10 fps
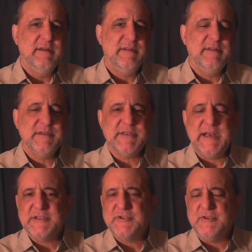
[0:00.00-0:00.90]
this
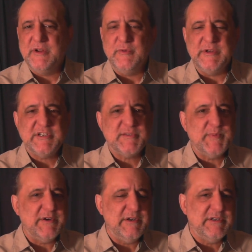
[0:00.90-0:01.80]
asteroid would
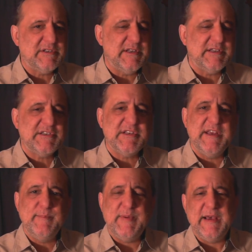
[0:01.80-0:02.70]
experience that
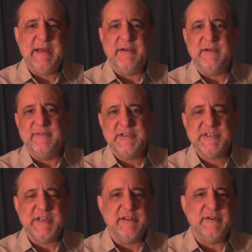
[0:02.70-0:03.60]
same pattern of
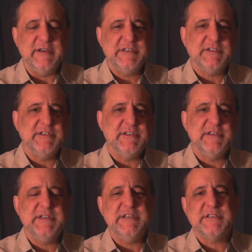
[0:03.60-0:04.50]
accelerations
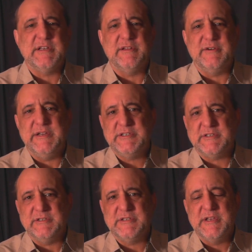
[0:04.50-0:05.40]
and
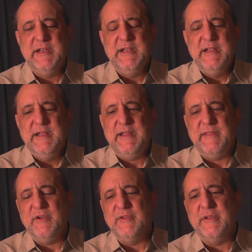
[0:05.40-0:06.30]
decelerations. And
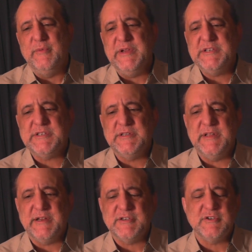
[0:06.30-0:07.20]
the only reason
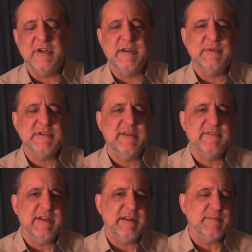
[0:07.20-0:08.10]
that astronomers
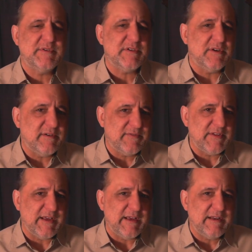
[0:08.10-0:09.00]
have not observed
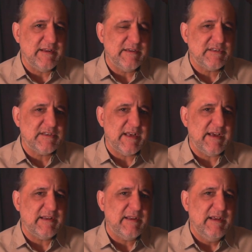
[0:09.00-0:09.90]
that is that,